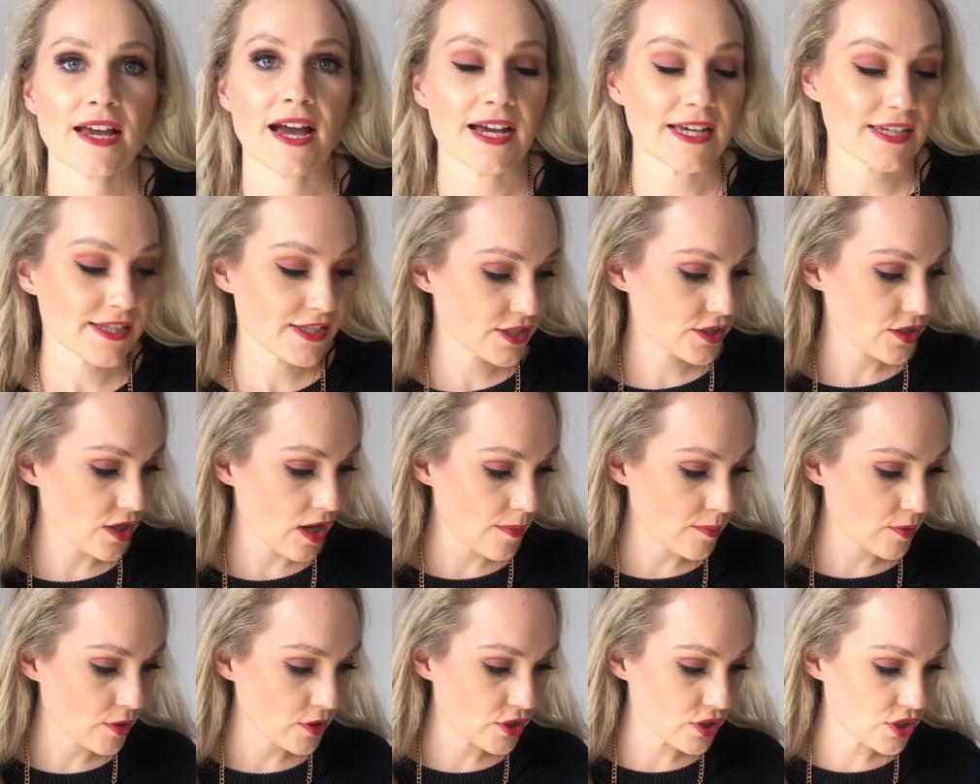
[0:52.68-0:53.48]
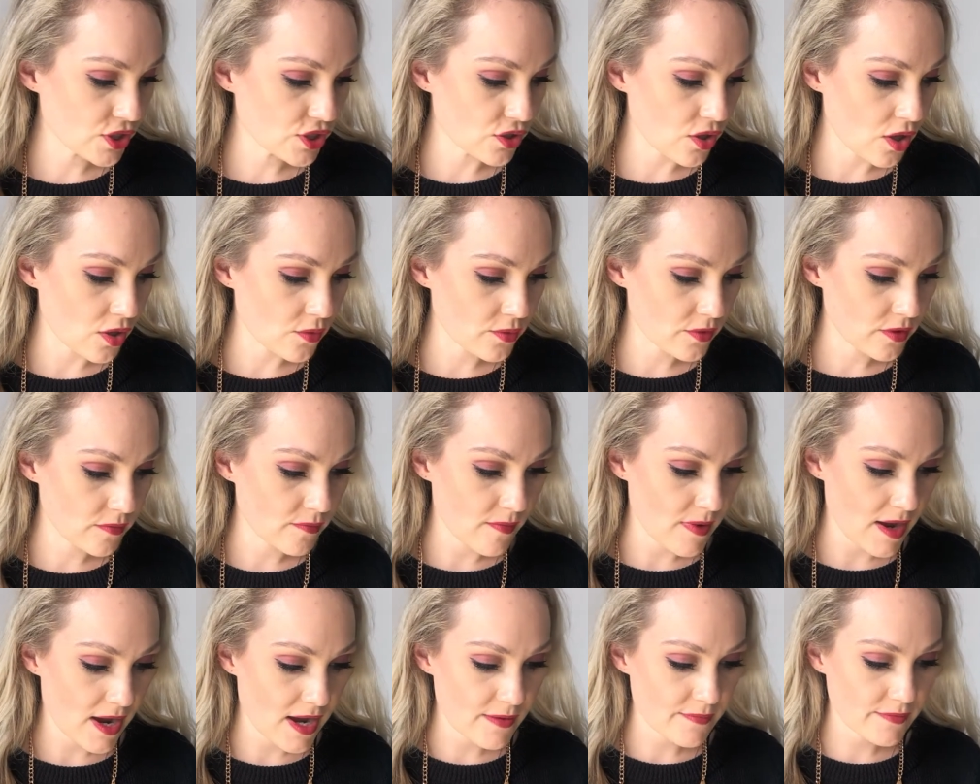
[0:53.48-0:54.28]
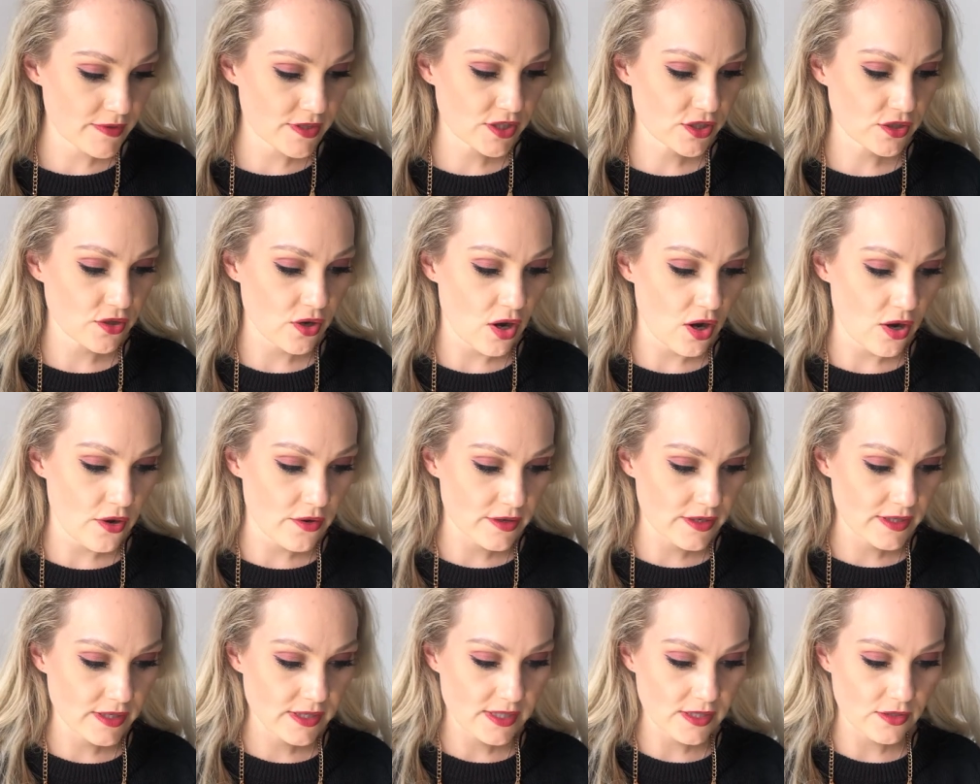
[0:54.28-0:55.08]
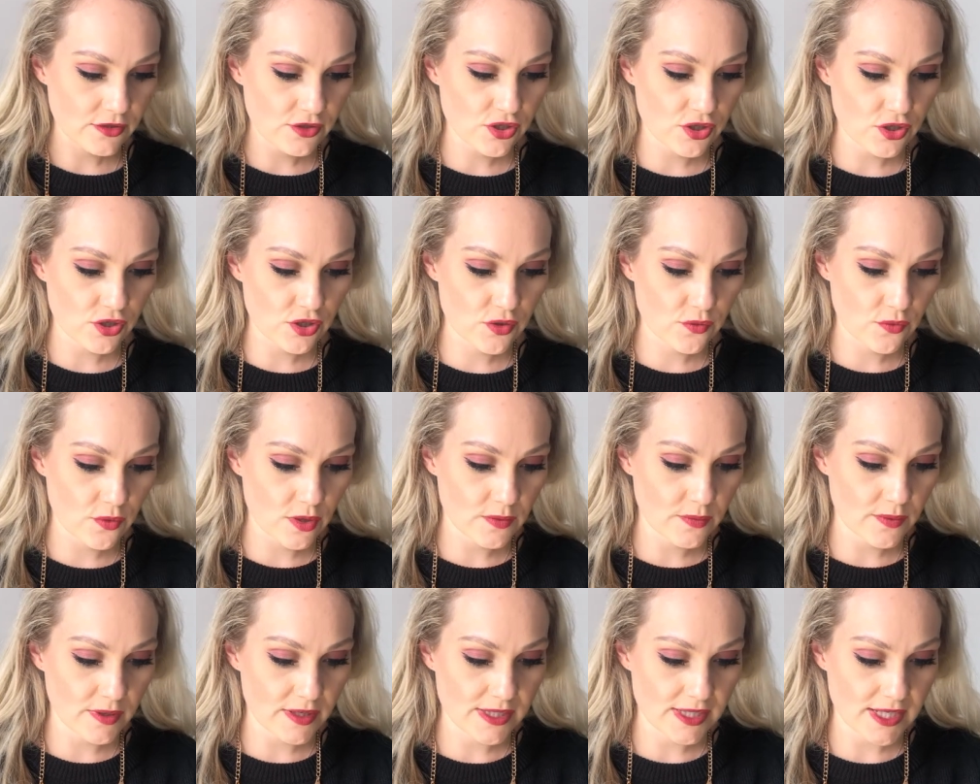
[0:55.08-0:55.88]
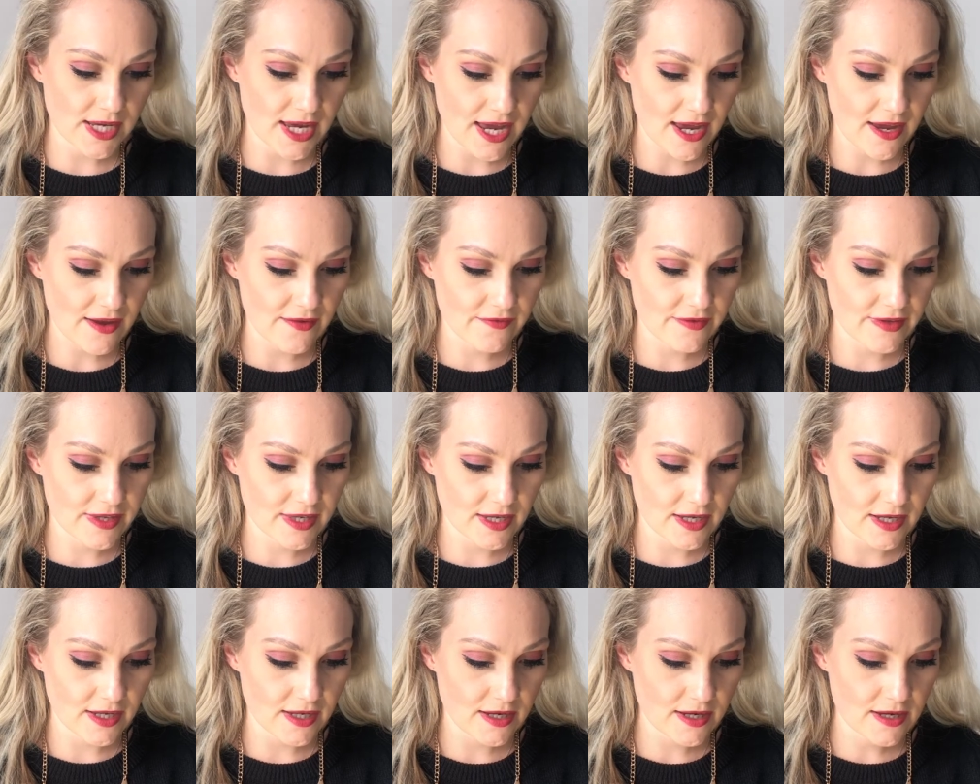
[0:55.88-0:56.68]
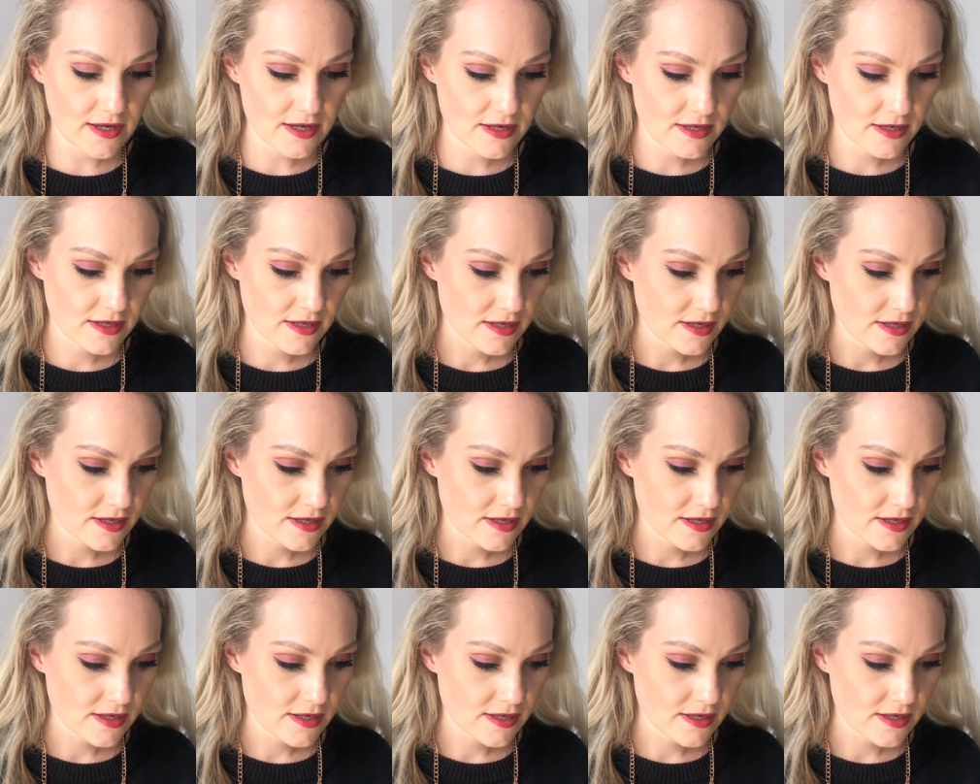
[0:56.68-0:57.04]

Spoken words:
guys, so I'm going to start with my mascaras. I'll show you what ones I have here.